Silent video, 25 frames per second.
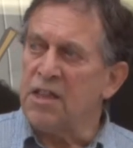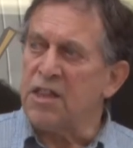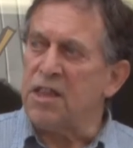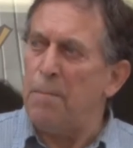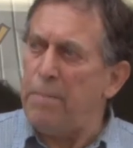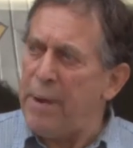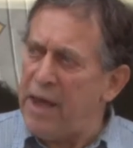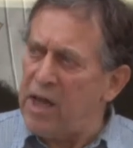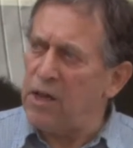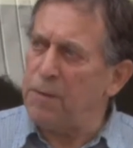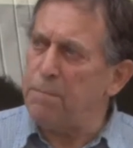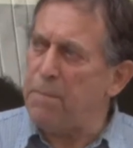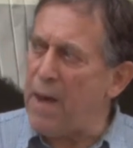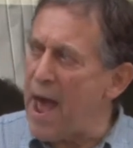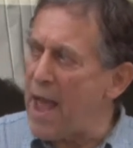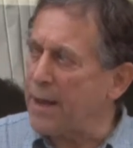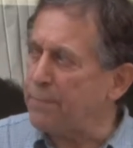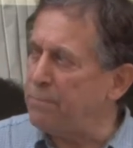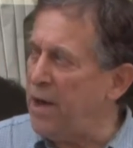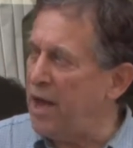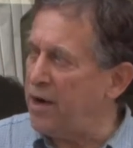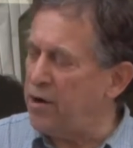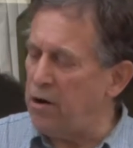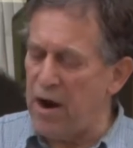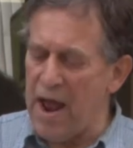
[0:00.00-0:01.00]
The Build
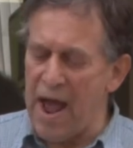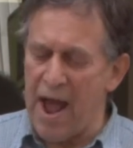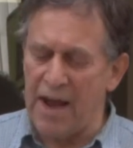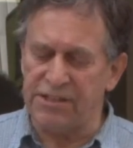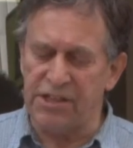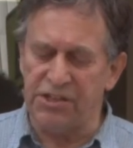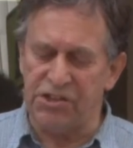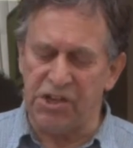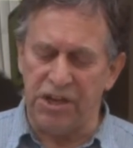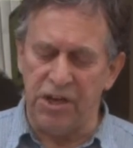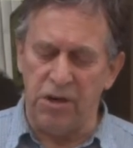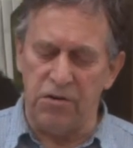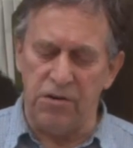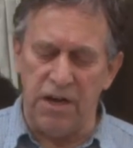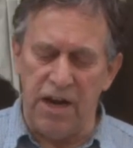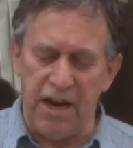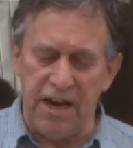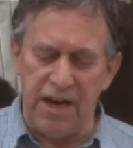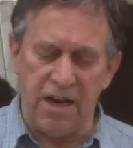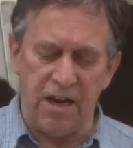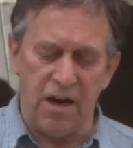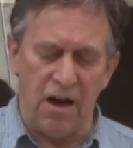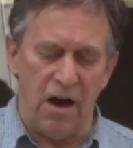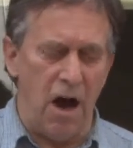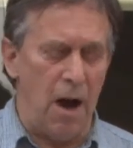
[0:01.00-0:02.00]
Back Better Act is a
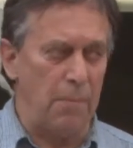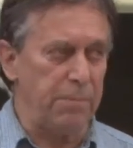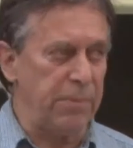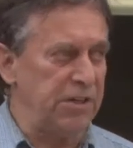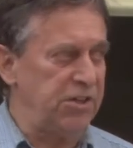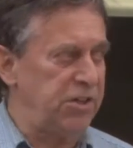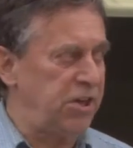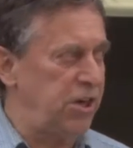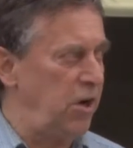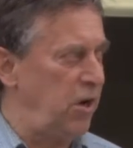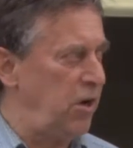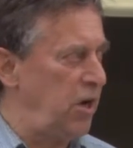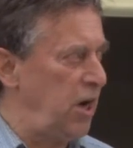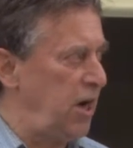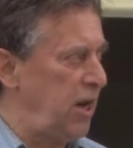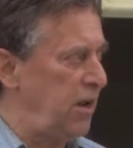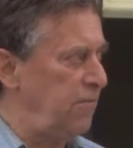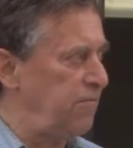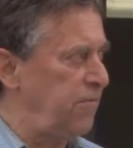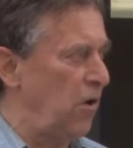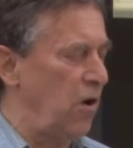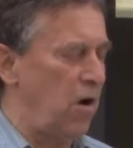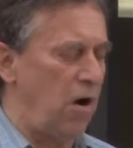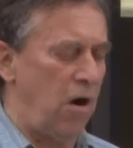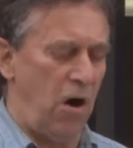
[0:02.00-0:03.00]
unique opportunity
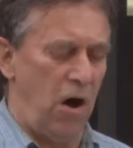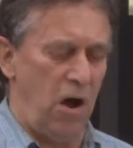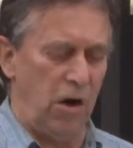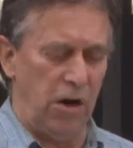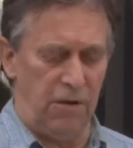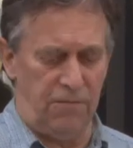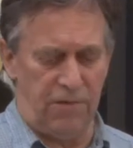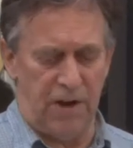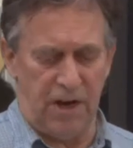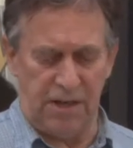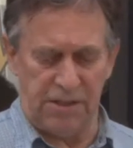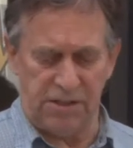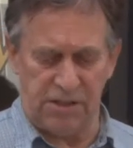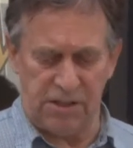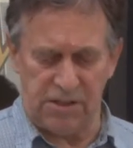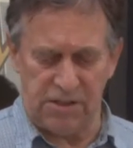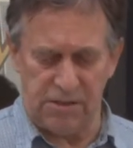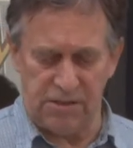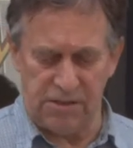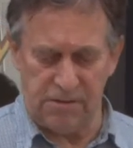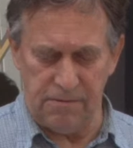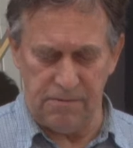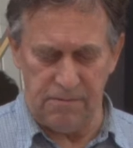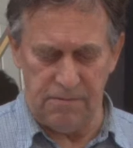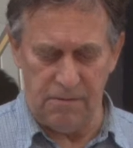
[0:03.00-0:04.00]
for all of
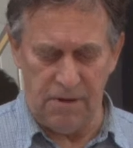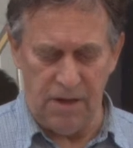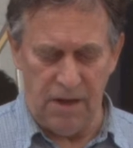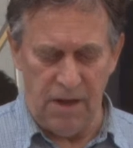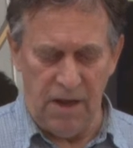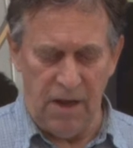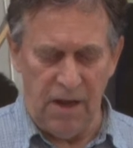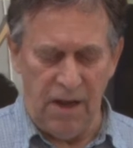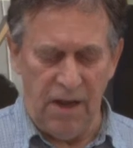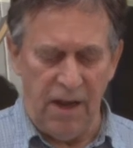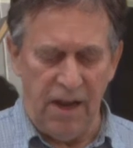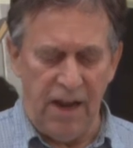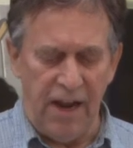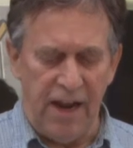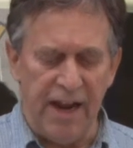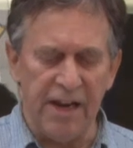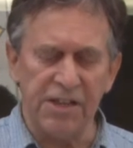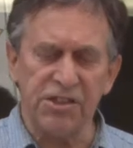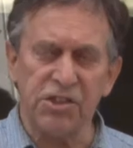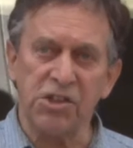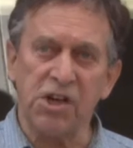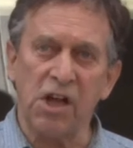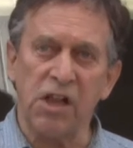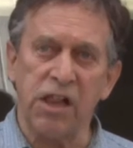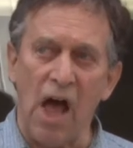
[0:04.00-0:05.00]
us.
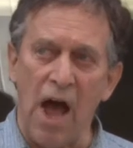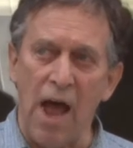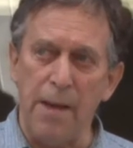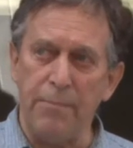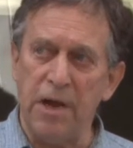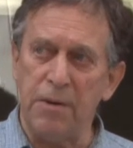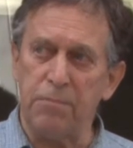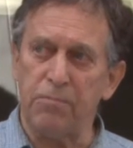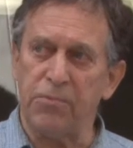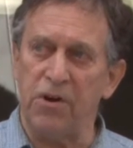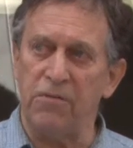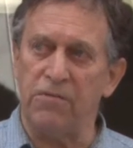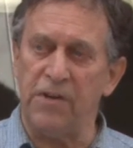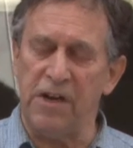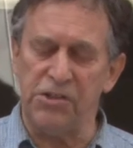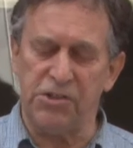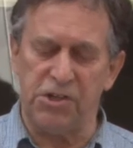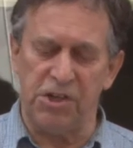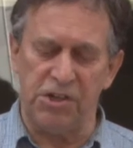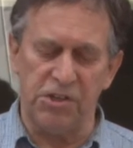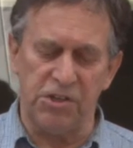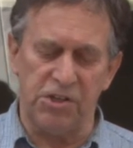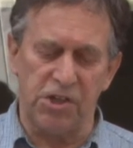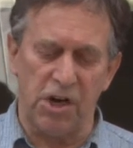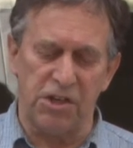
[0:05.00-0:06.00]
Its climate
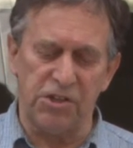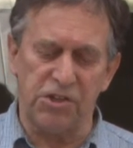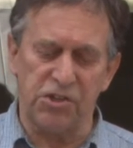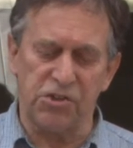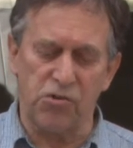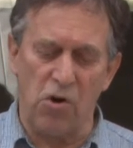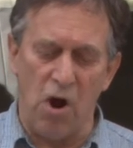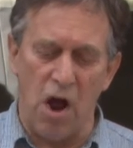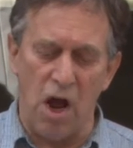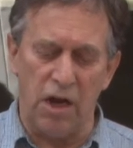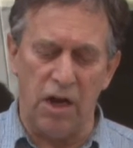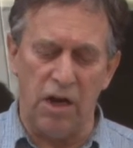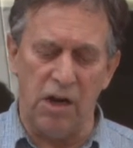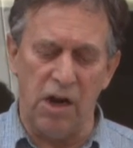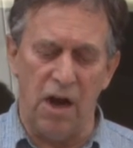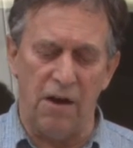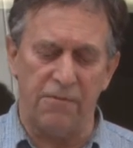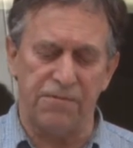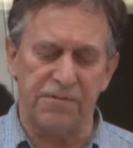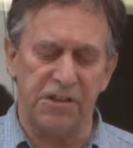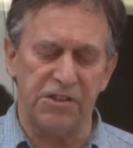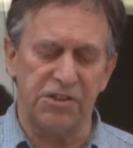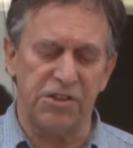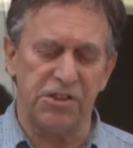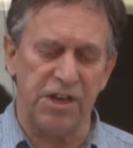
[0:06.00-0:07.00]
provisions are strong
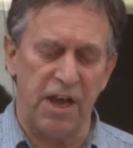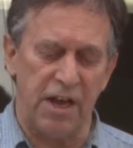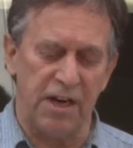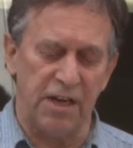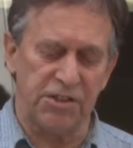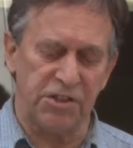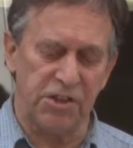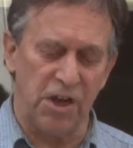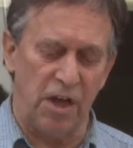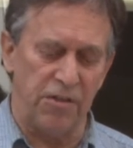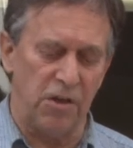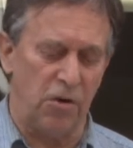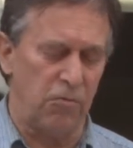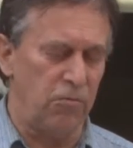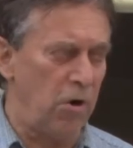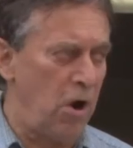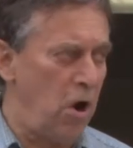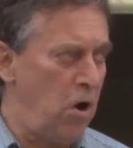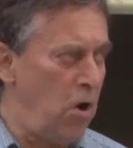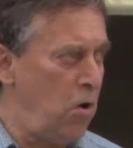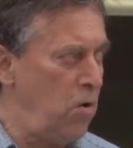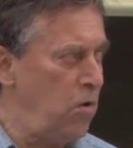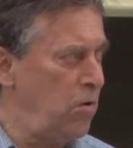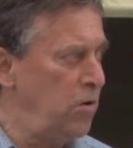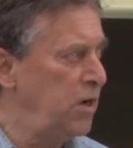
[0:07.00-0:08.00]
enough to set us on the
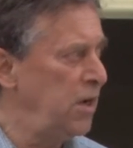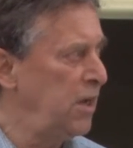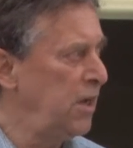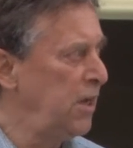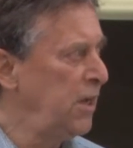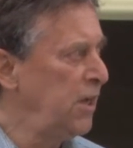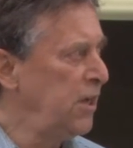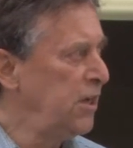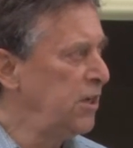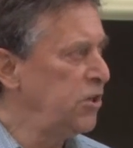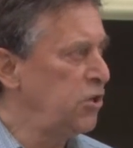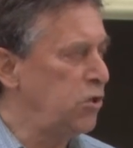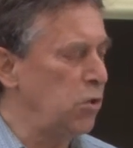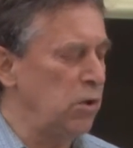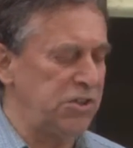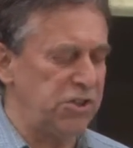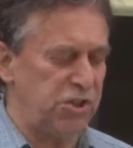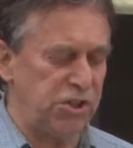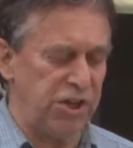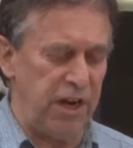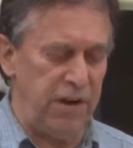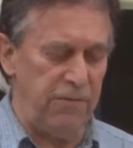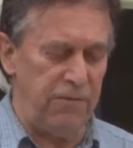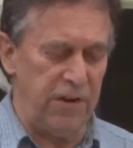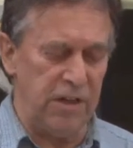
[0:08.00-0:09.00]
road to
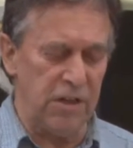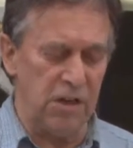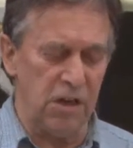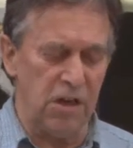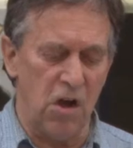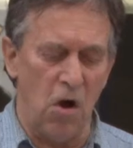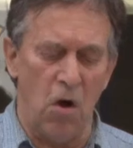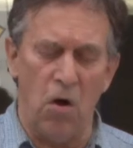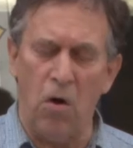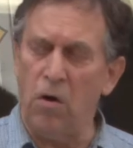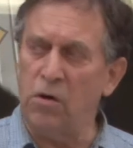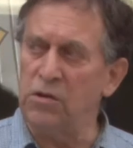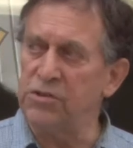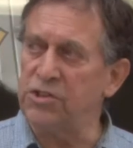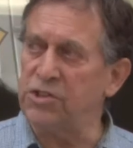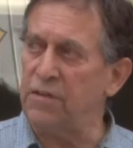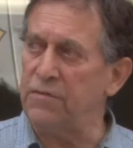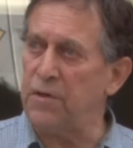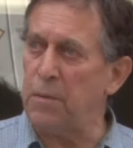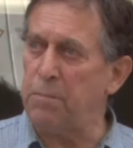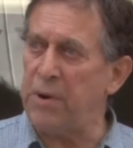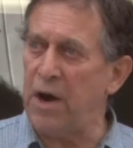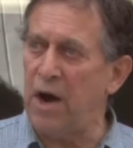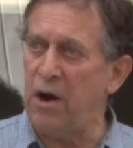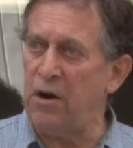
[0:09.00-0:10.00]
achieving the goals
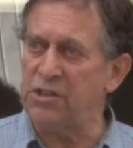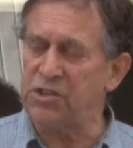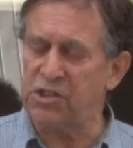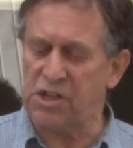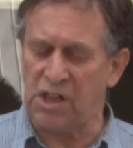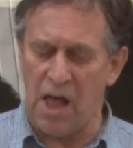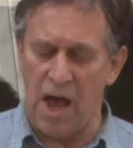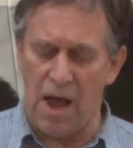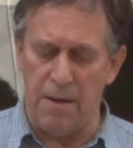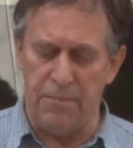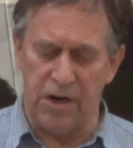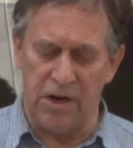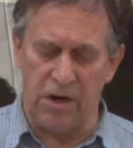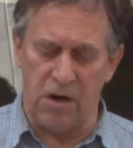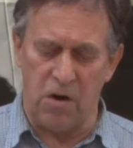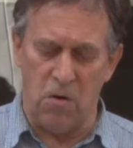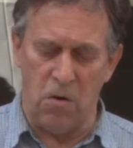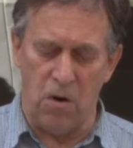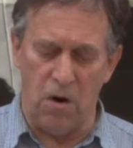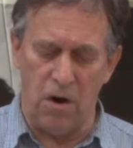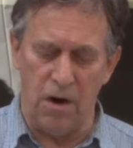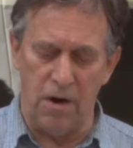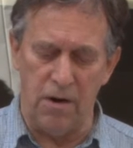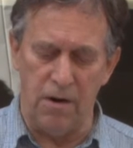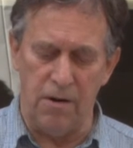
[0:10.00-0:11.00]
of the Paris Climate
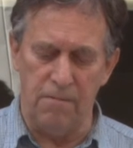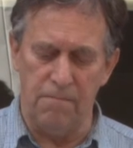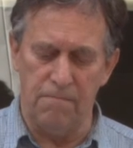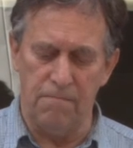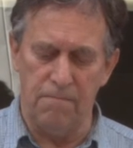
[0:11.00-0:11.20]
Accord.